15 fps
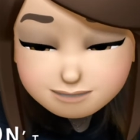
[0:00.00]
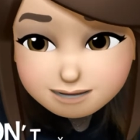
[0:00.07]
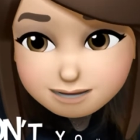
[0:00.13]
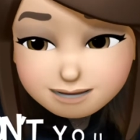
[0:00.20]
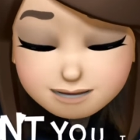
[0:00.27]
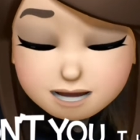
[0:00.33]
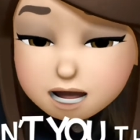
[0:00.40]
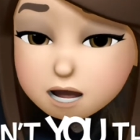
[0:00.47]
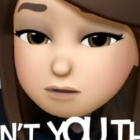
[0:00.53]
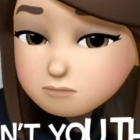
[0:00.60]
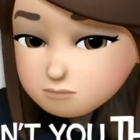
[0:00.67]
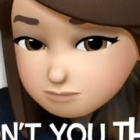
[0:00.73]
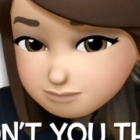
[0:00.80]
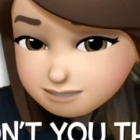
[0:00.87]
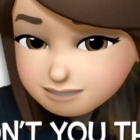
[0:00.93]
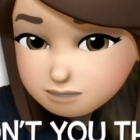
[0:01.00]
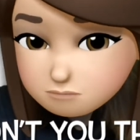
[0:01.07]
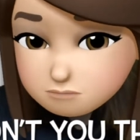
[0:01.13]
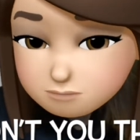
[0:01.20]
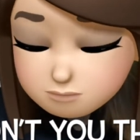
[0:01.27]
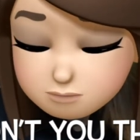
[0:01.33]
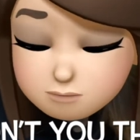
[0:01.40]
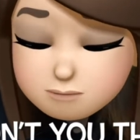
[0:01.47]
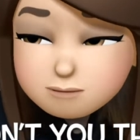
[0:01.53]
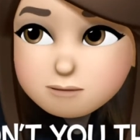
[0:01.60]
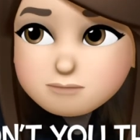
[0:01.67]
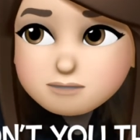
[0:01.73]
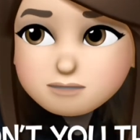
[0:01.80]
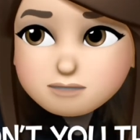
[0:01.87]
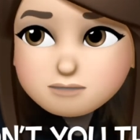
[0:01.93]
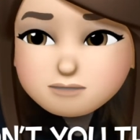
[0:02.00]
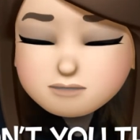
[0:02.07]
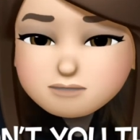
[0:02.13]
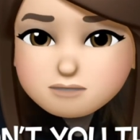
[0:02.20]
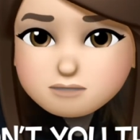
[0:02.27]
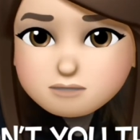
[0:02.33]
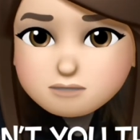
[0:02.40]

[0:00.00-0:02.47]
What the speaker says: Examples that you can say are like,